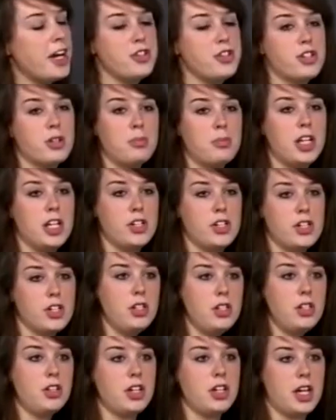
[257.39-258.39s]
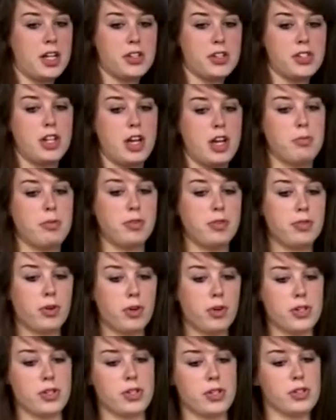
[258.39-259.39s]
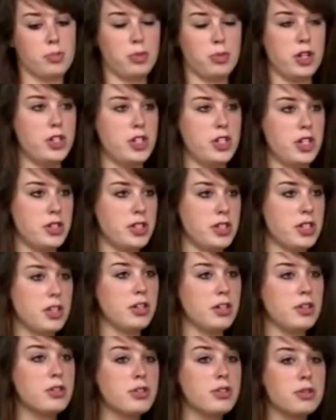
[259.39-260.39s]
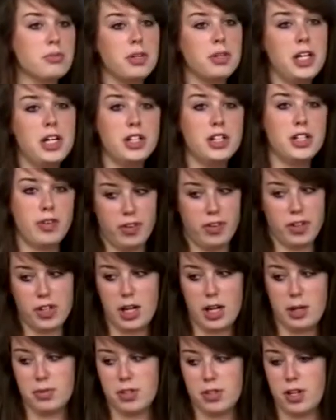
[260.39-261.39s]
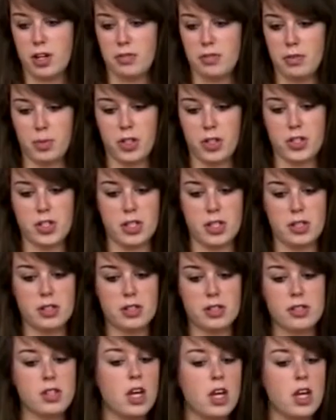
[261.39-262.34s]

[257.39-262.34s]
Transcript: germination, your next step, of course, is emergence. And there's three different types of emergence.